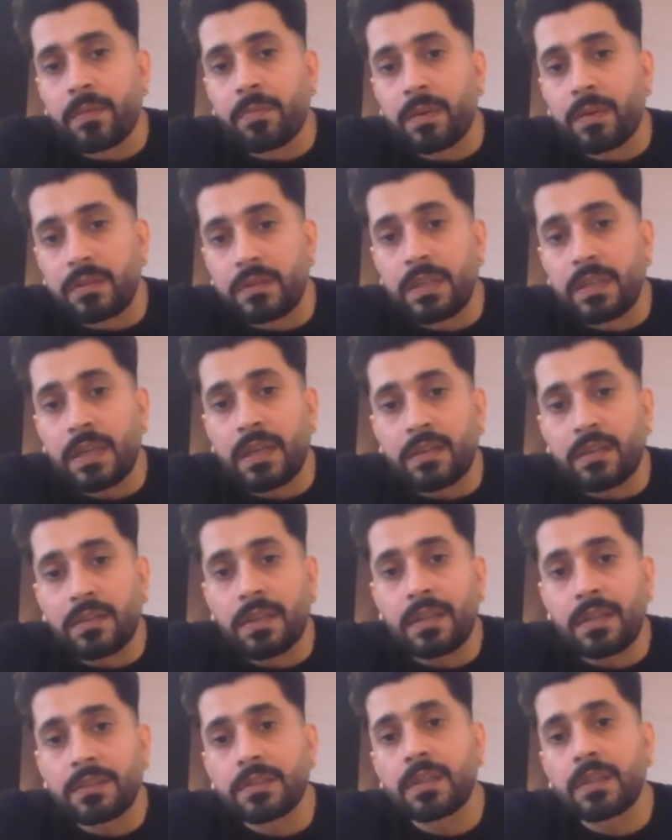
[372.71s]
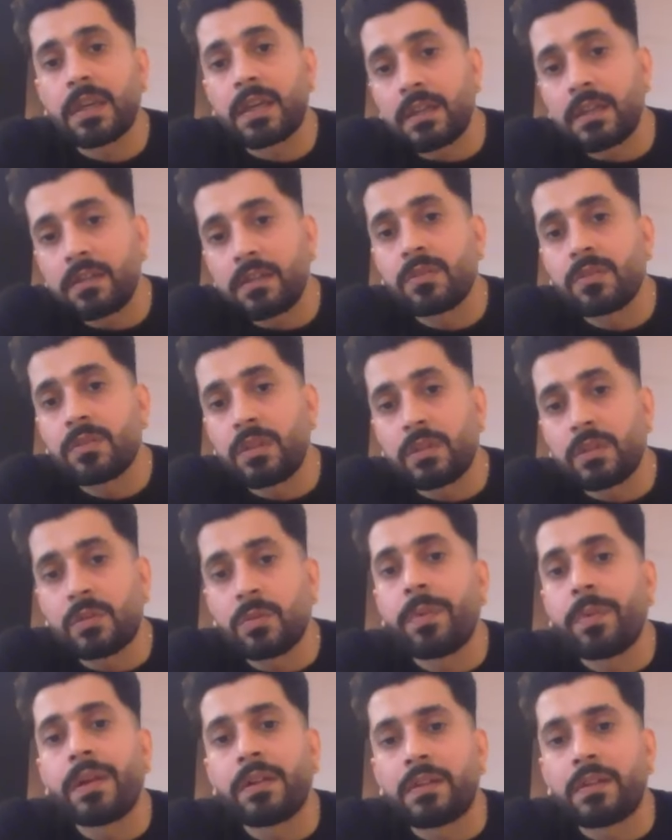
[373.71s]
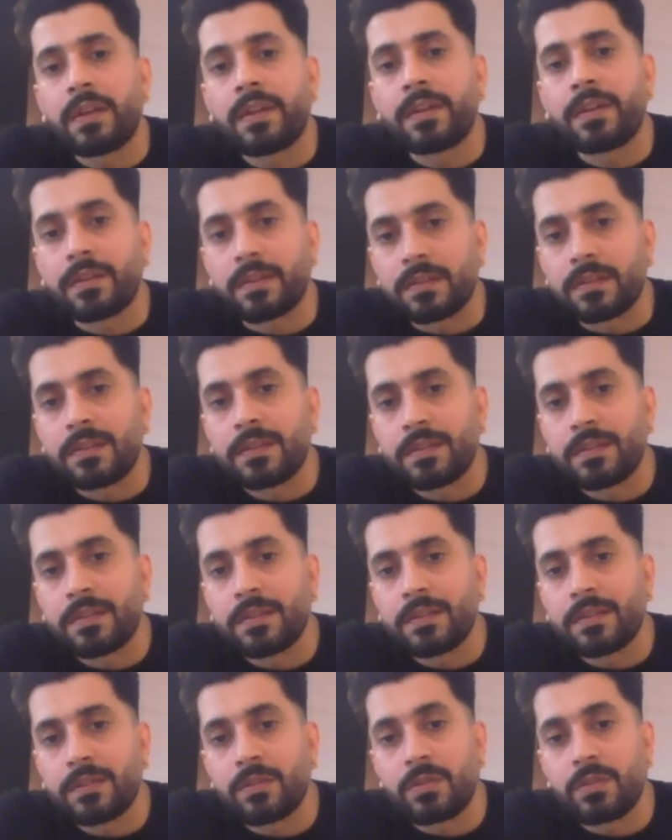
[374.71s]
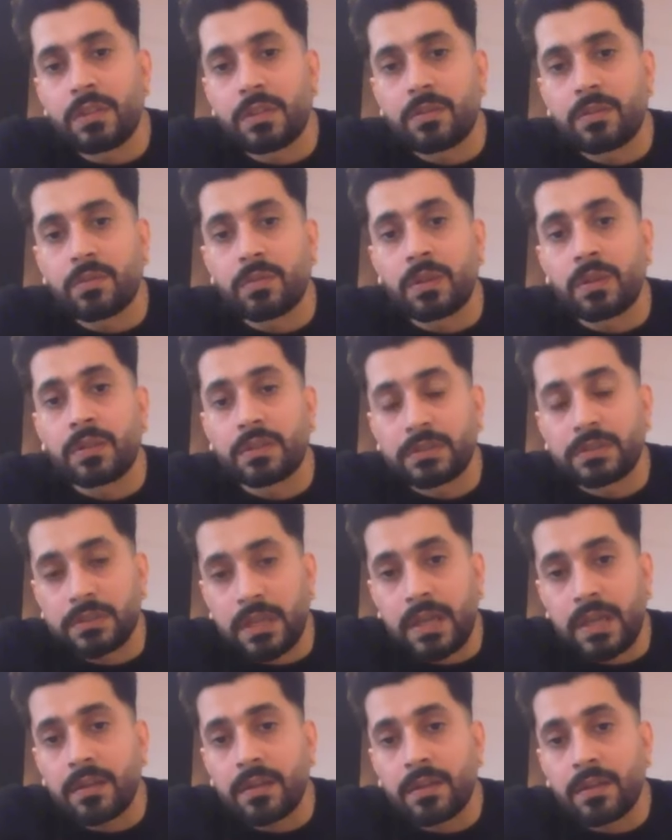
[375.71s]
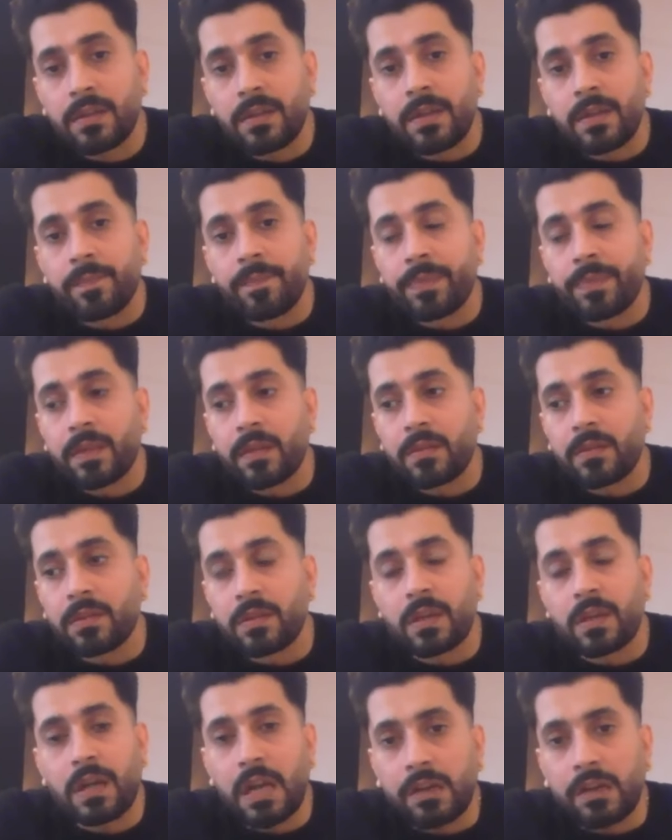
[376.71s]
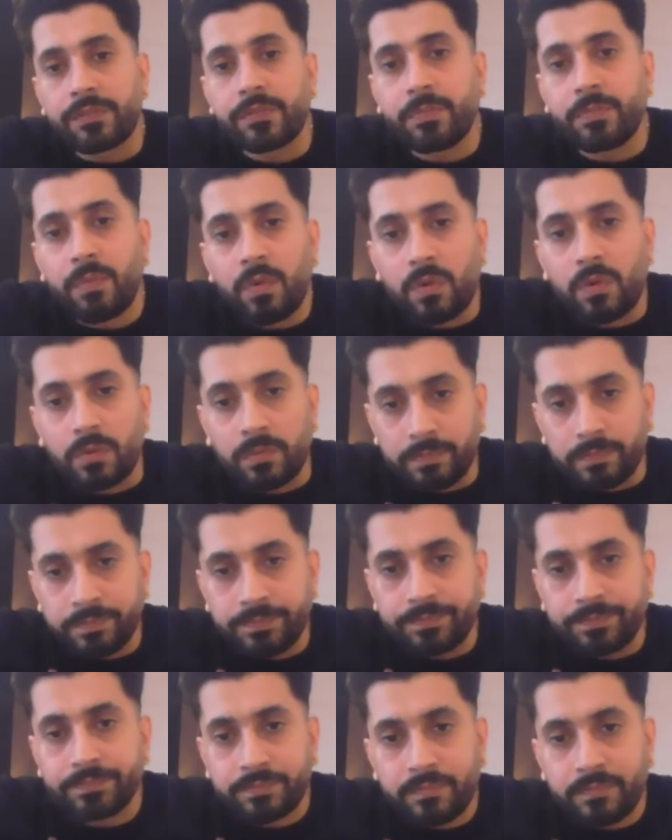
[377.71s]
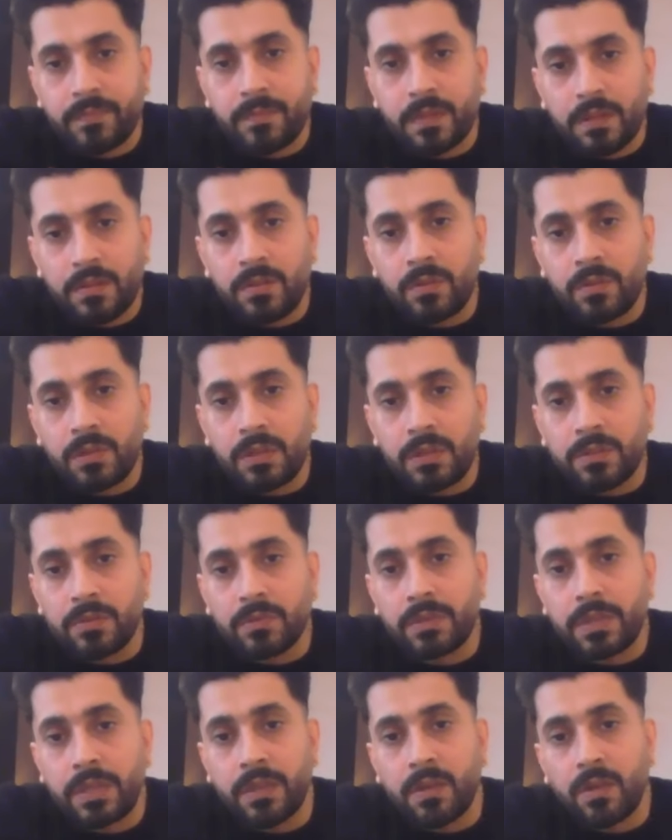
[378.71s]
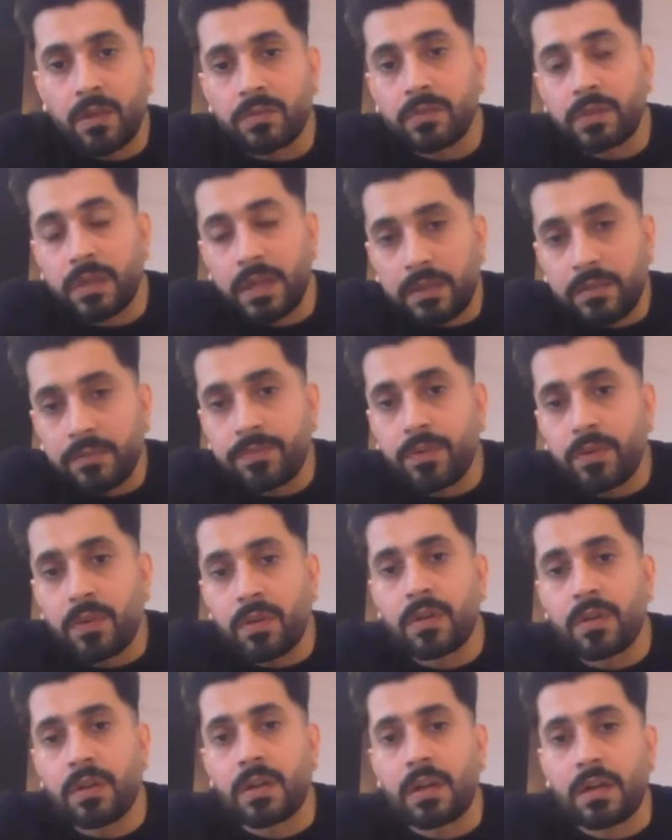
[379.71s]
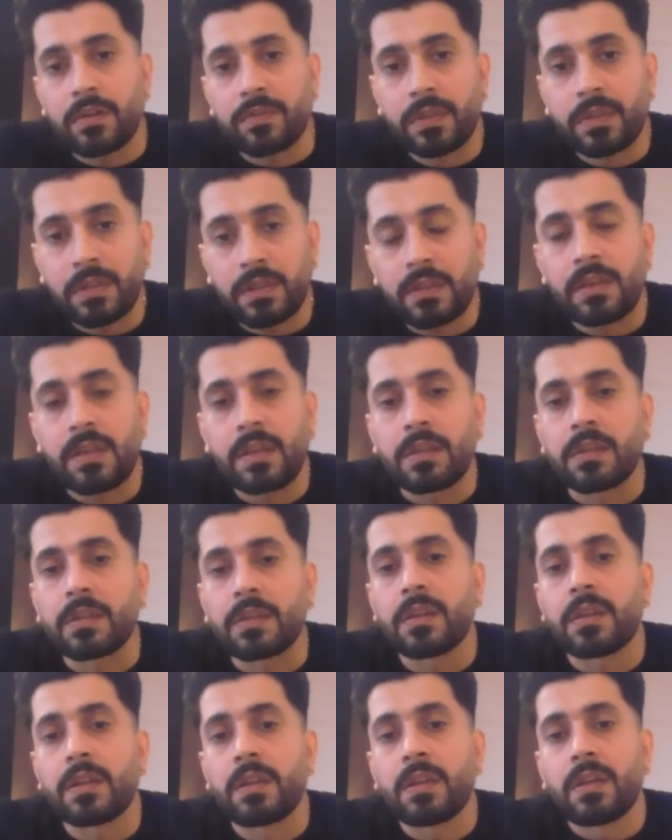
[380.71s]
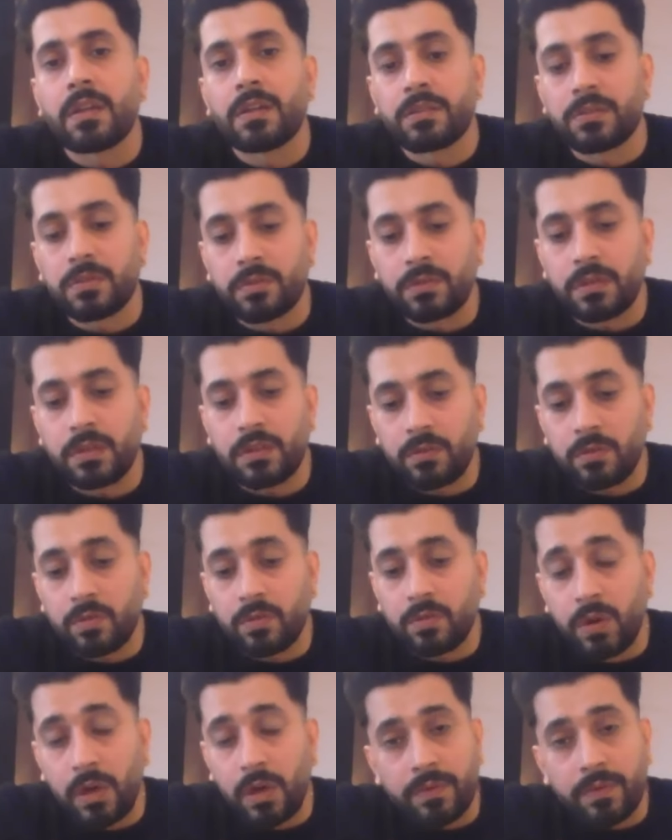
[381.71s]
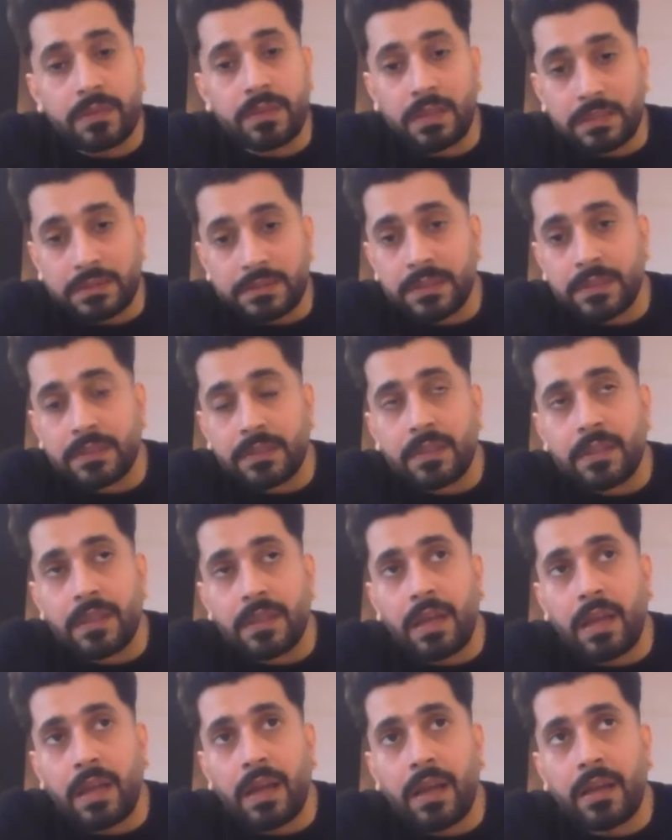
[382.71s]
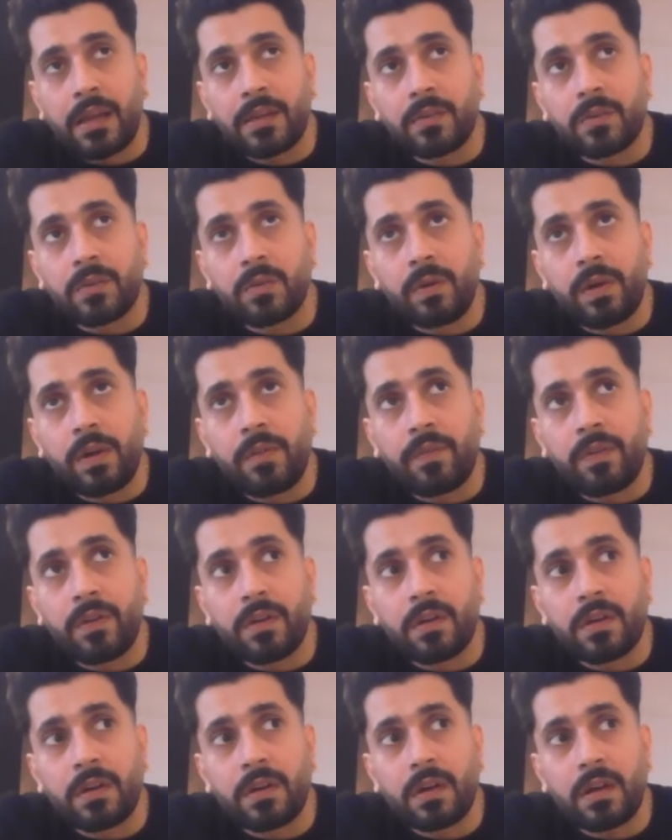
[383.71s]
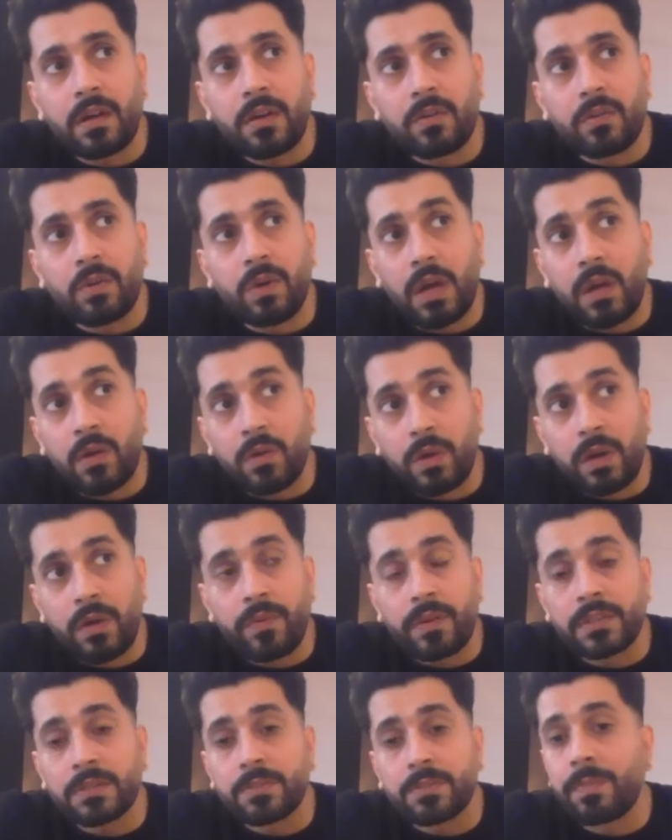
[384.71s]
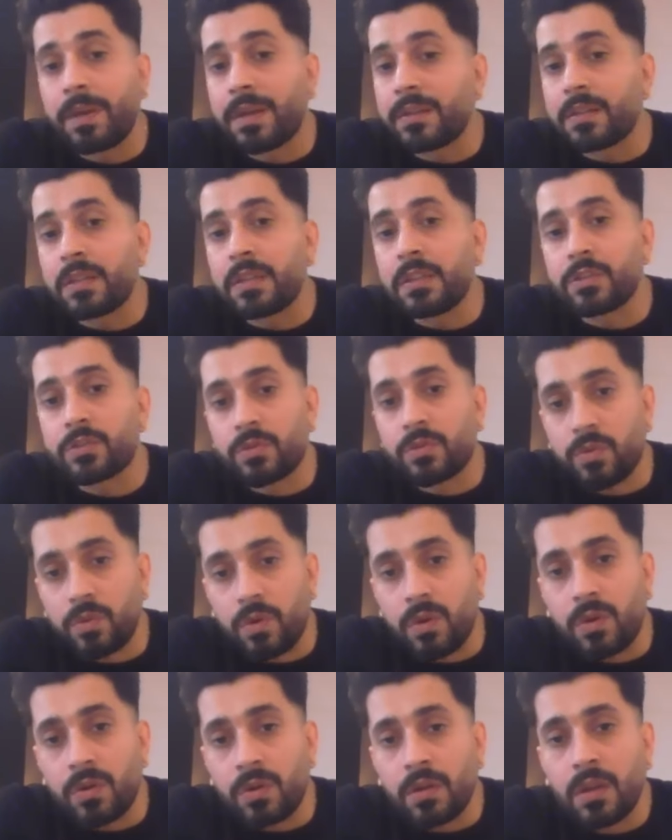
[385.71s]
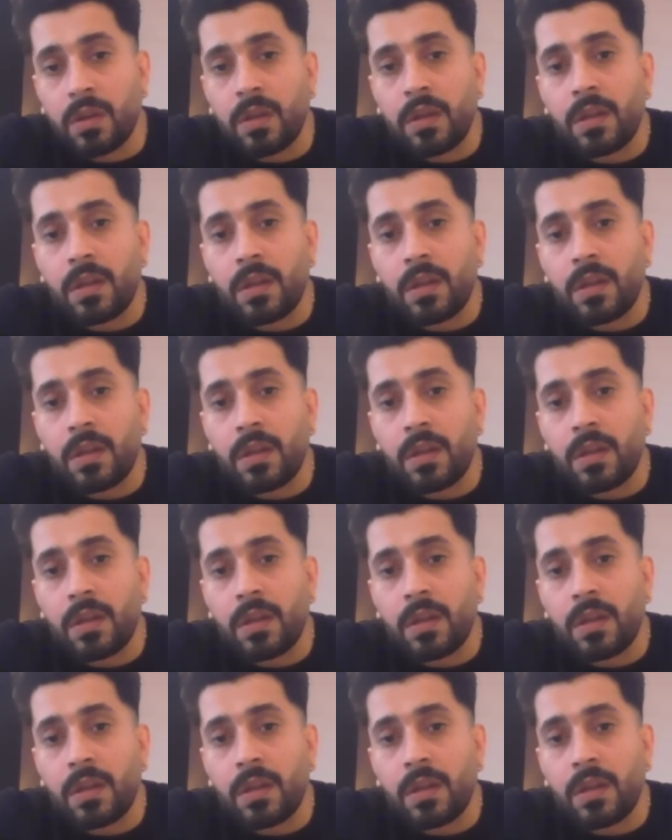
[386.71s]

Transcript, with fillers: But then there is again, you need to maintain it. You need to understand the craft more. You need to take out time for your craft in a day. So whoever does it and whoever who, whoever is mentally strong